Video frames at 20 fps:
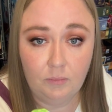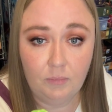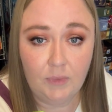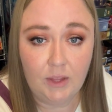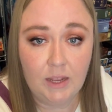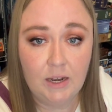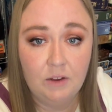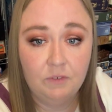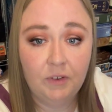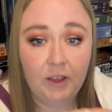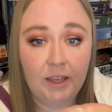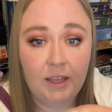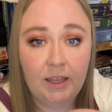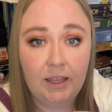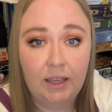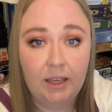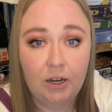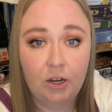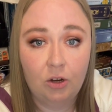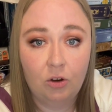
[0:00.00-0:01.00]
And if I can
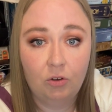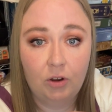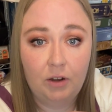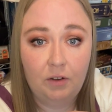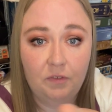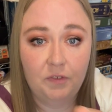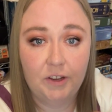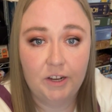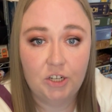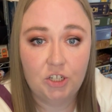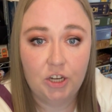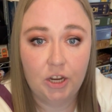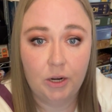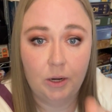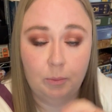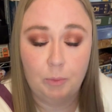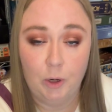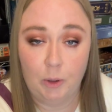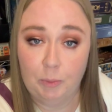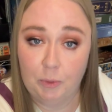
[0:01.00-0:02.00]
get a green fish and
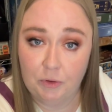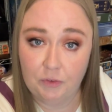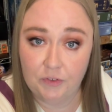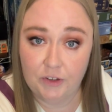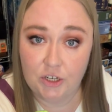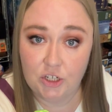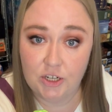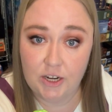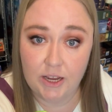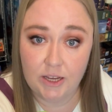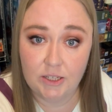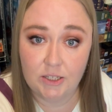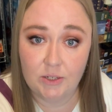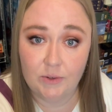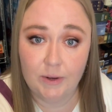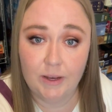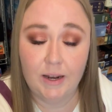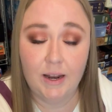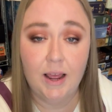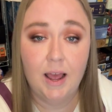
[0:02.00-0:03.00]
a purple fish next to
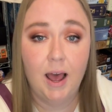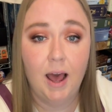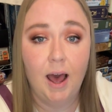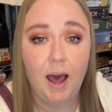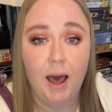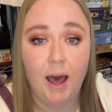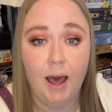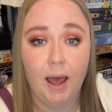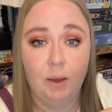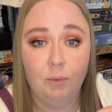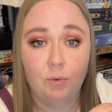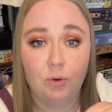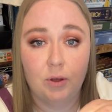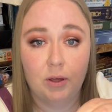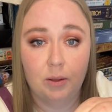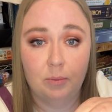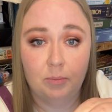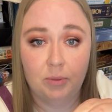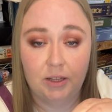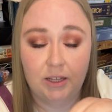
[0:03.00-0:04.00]
it, I will
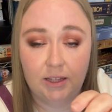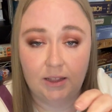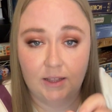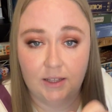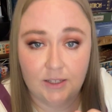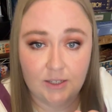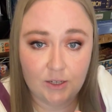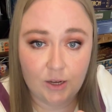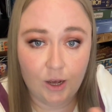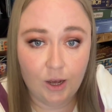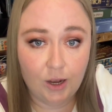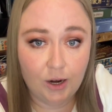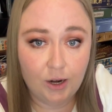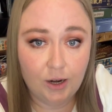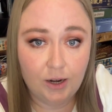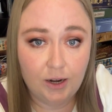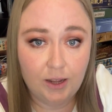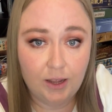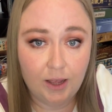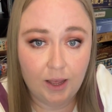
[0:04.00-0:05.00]
complete this
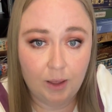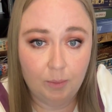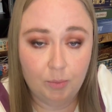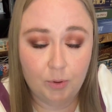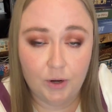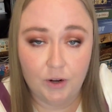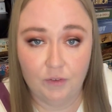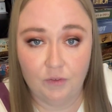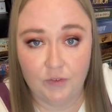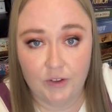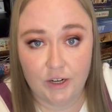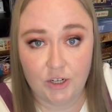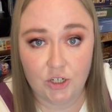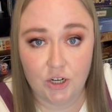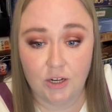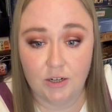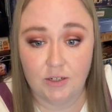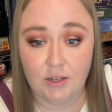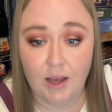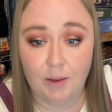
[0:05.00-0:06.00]
card. I put a fish
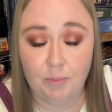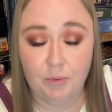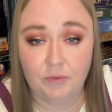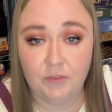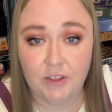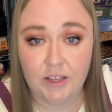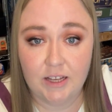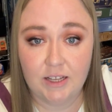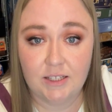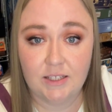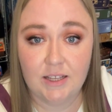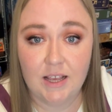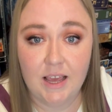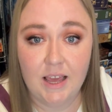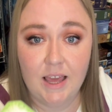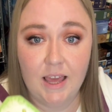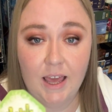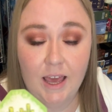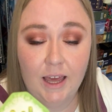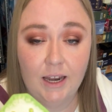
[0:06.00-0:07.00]
on top of this,
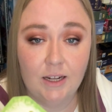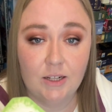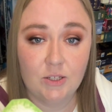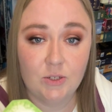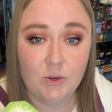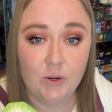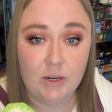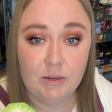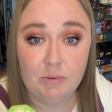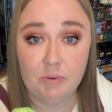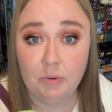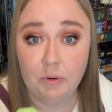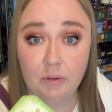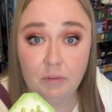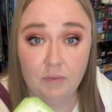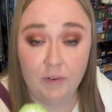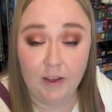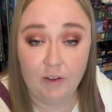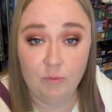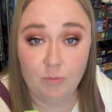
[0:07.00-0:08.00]
and it's going to be worth
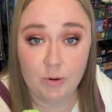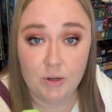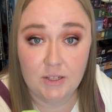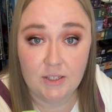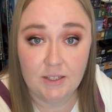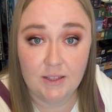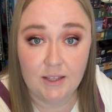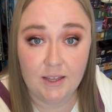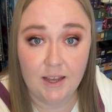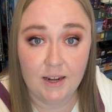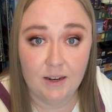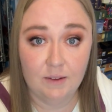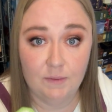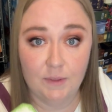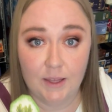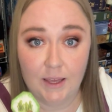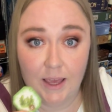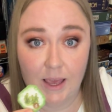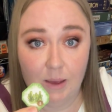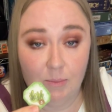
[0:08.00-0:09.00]
5 points at the end of
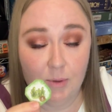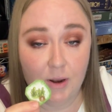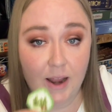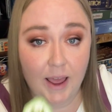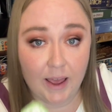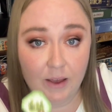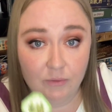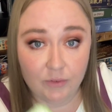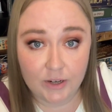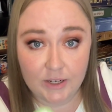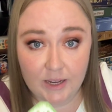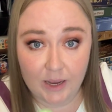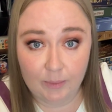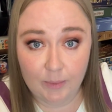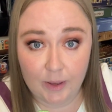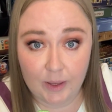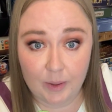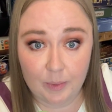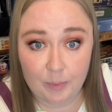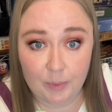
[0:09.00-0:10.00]
the game. And every time
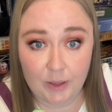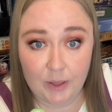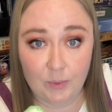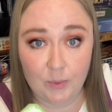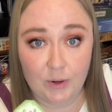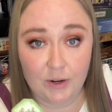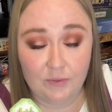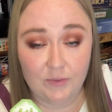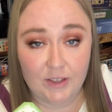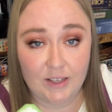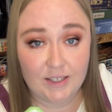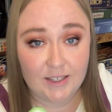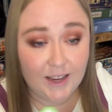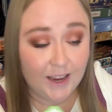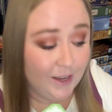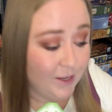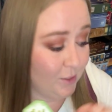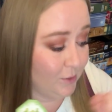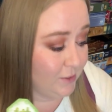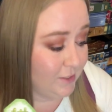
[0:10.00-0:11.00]
I complete one of these
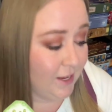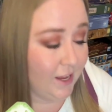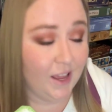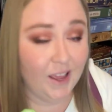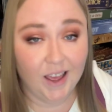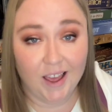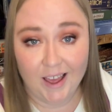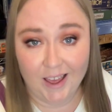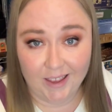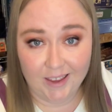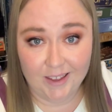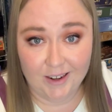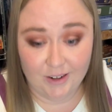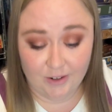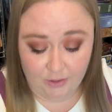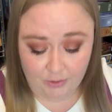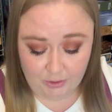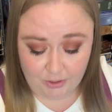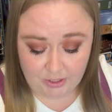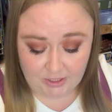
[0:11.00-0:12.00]
tiles, I get
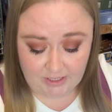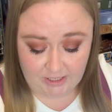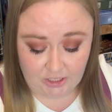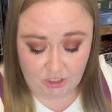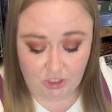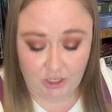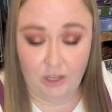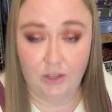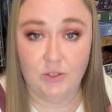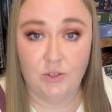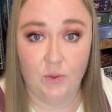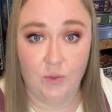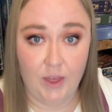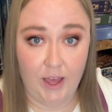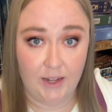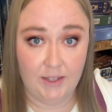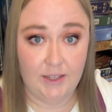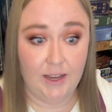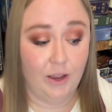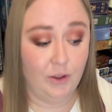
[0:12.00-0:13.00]
another seashell. So
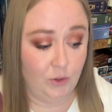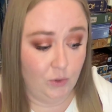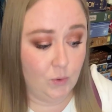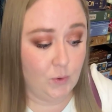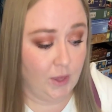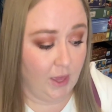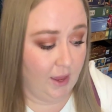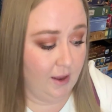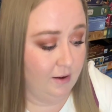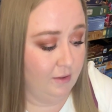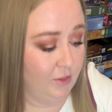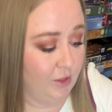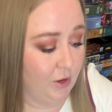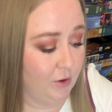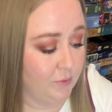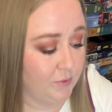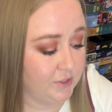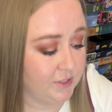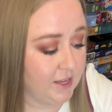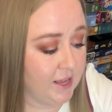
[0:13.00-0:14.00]
that's how you gain
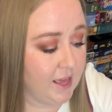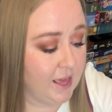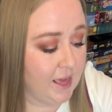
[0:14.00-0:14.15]
those.